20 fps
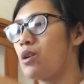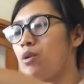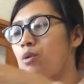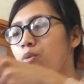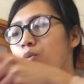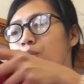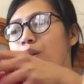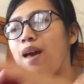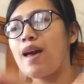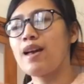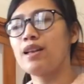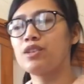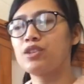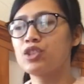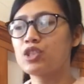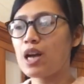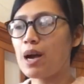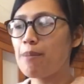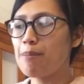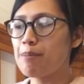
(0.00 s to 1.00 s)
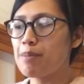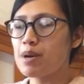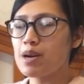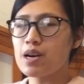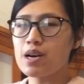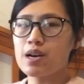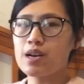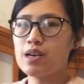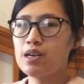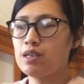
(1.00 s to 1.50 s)
Red
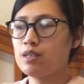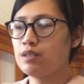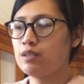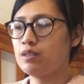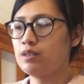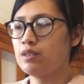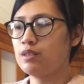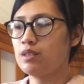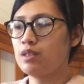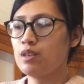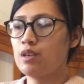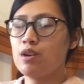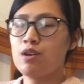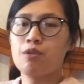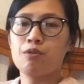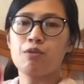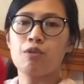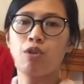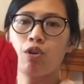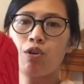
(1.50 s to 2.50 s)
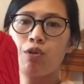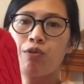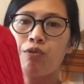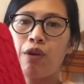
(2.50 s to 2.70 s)
jumper for